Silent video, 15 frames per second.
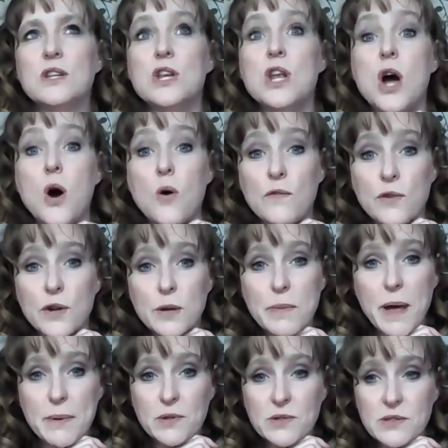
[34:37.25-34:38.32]
No, Fruity
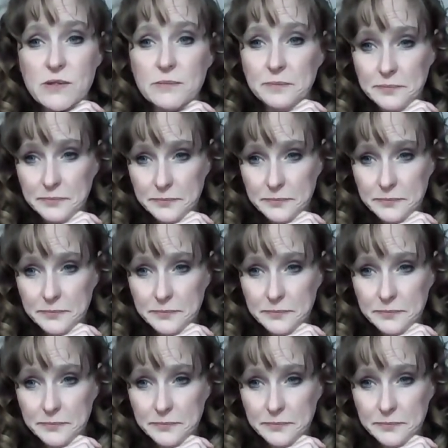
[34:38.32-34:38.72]
Pebbles.